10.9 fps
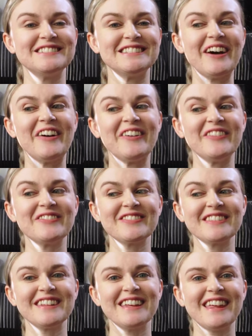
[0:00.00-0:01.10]
So
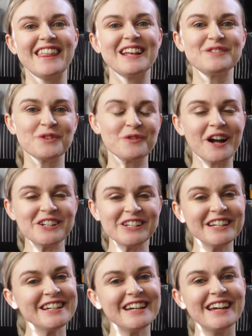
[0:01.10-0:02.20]
thanks for
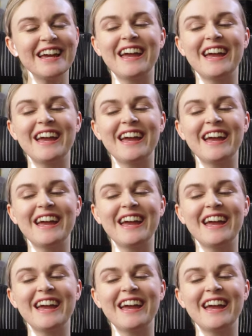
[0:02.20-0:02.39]
watching